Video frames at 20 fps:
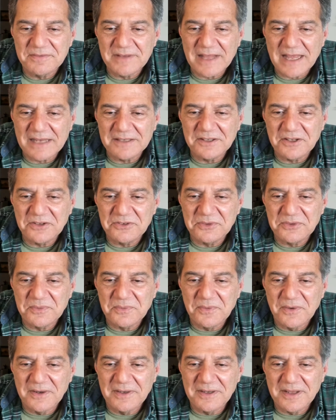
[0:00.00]
If that
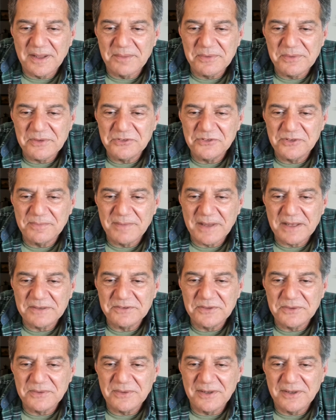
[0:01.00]
doesn't work, I'll boost
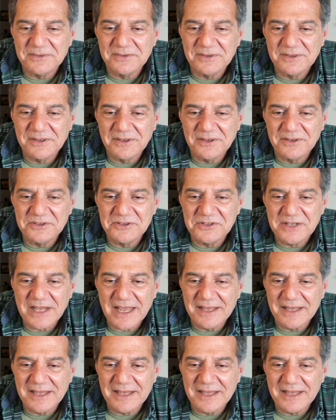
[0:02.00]
about 200 hertz.